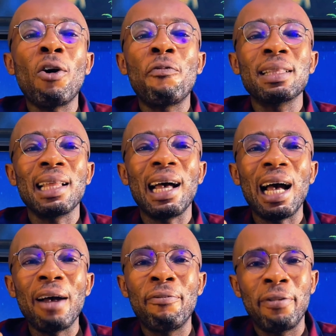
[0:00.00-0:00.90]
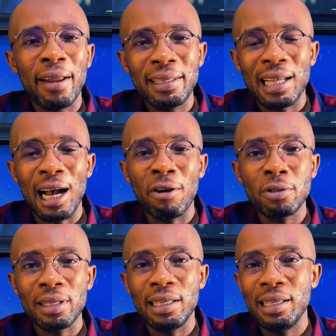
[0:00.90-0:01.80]
of an average
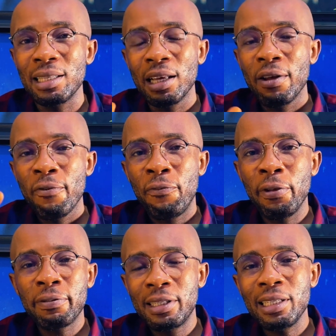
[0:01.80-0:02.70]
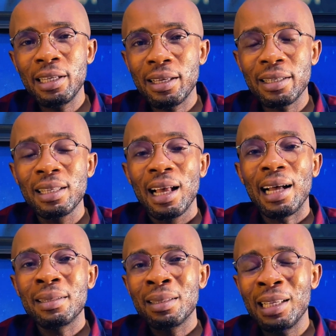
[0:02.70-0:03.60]
house is 50 years,
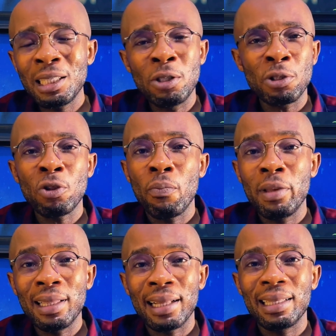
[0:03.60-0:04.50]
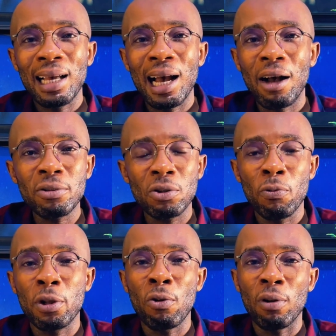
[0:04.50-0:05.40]
and this does not mean that the house
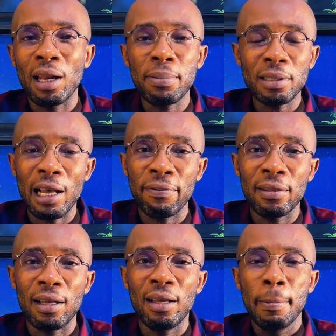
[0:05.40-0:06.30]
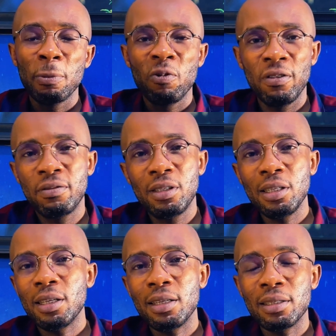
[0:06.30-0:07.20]
will collapse after 50
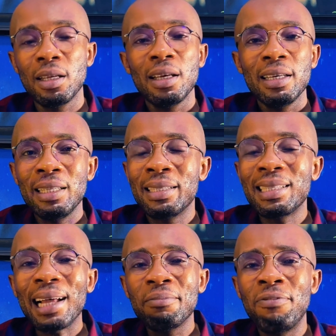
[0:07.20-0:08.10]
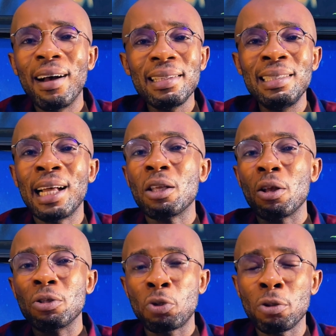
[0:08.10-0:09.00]
years. It is advised
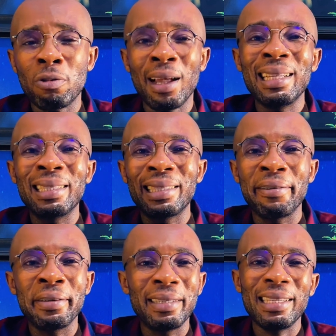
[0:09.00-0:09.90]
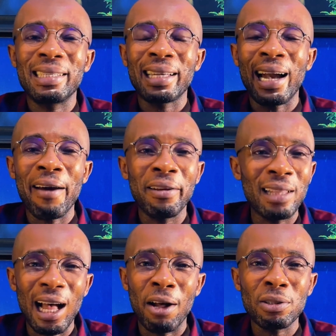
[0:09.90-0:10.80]
that structural integrity is carried
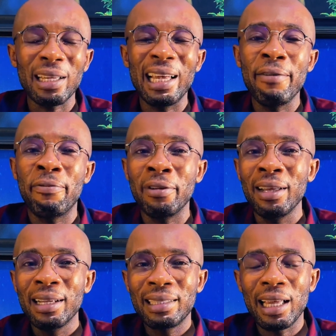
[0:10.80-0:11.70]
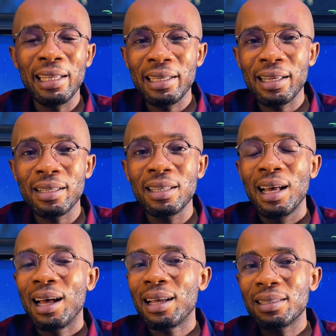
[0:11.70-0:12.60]
out every 10 years,
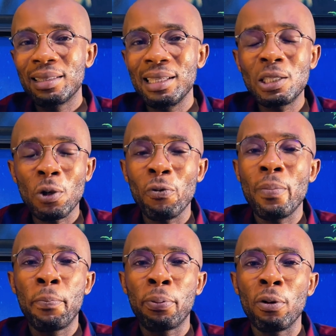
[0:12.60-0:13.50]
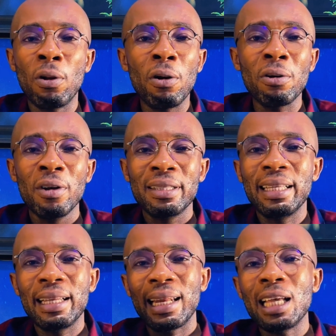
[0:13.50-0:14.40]
as this will prolong the
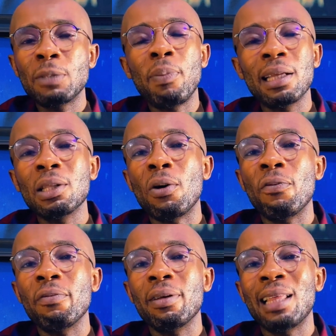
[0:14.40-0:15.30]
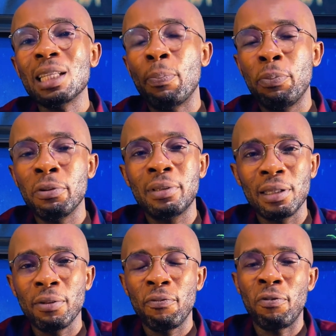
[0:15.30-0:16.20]
lifespan of that
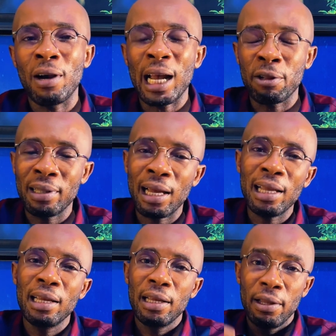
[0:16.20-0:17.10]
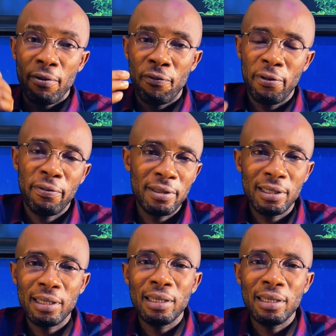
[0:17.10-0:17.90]
building for another 50